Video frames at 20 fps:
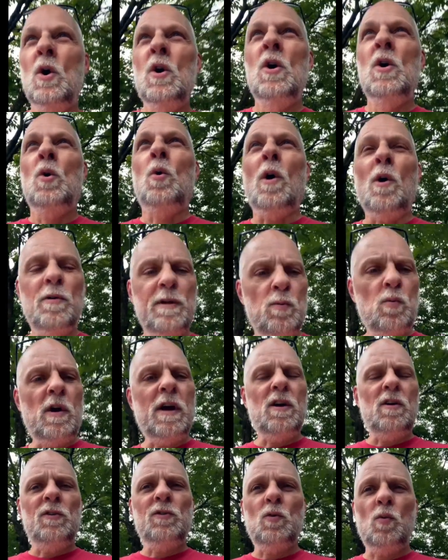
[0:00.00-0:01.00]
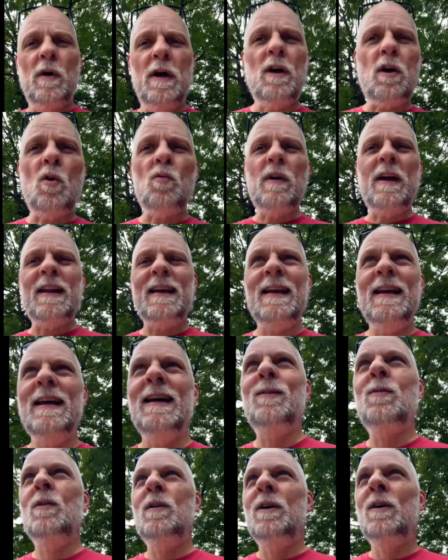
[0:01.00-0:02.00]
who already wear underwear already,
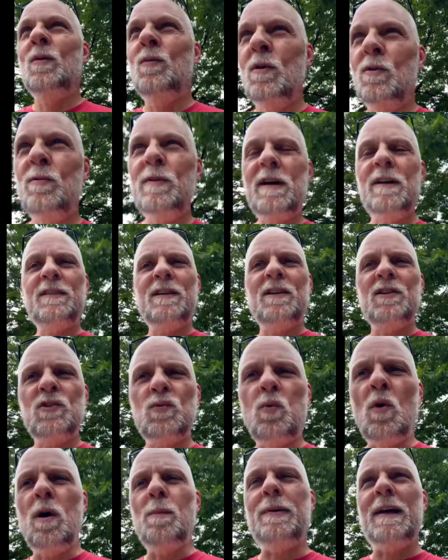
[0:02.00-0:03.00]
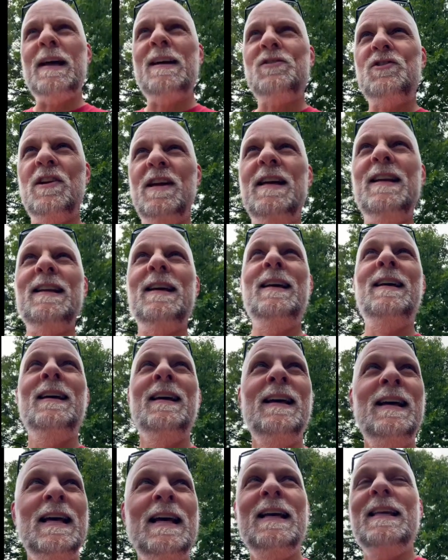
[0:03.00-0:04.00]
when we're out there swamp assing it,
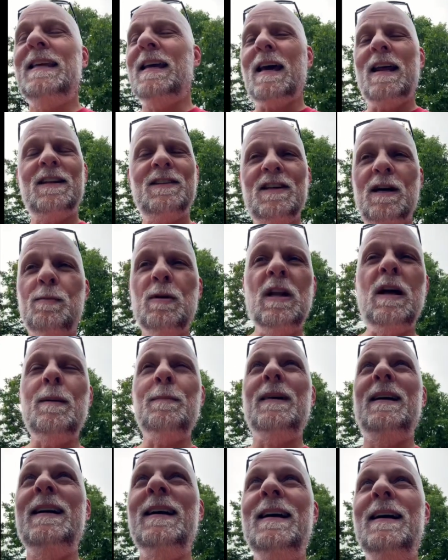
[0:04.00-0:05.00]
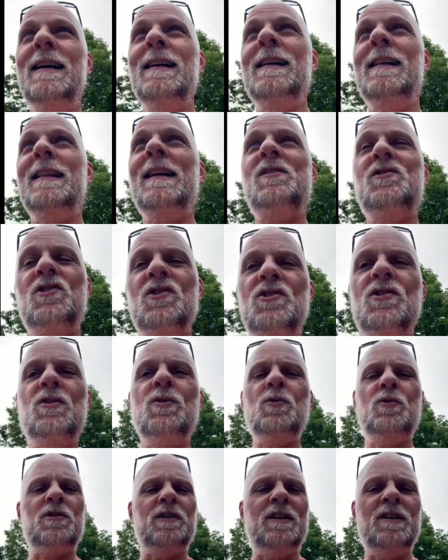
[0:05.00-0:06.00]
you got to double up. That's the
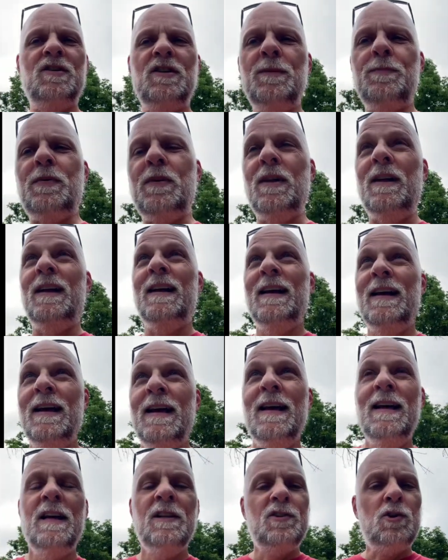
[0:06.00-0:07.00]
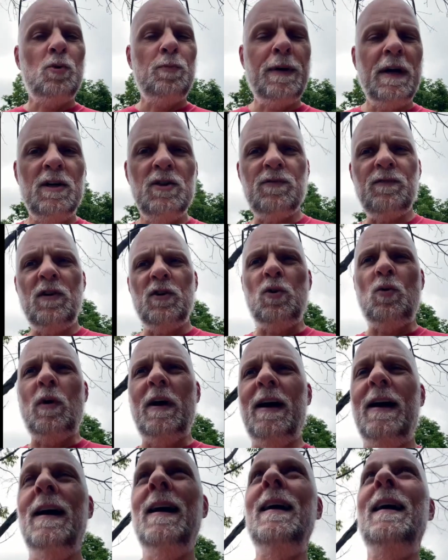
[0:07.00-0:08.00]
solution. Simple. 2 pairs of
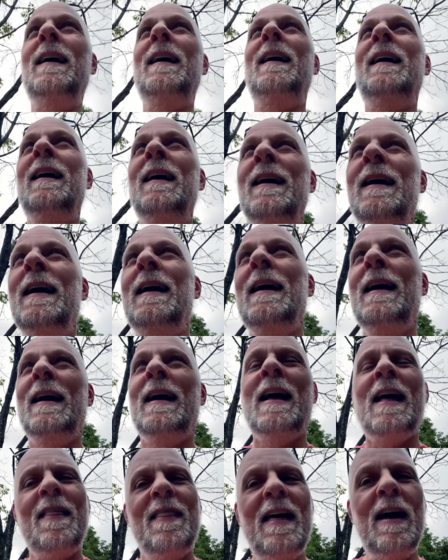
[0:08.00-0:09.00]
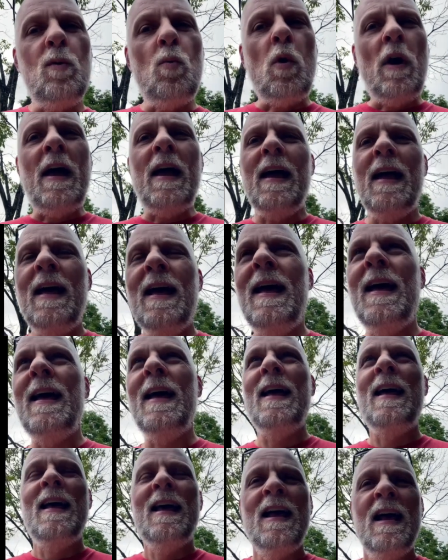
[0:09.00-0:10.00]
underwear. That way,
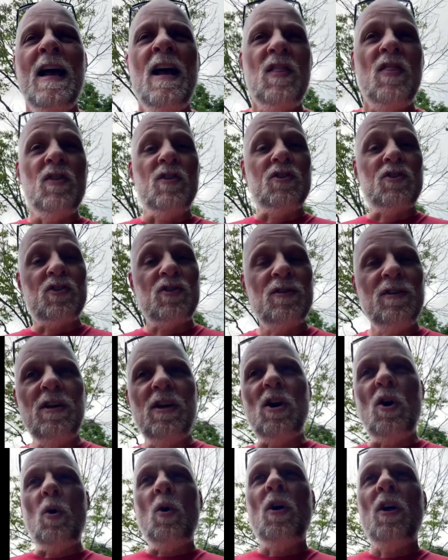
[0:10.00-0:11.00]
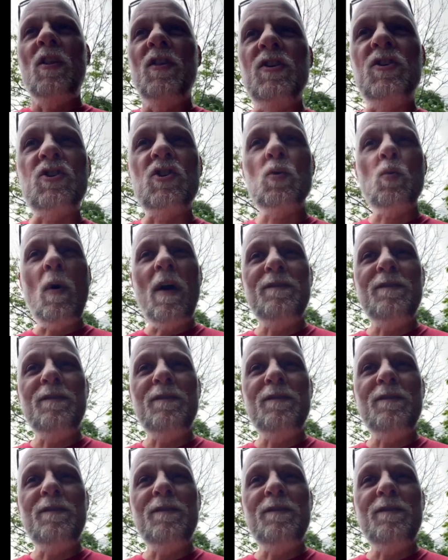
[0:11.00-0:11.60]
the sweat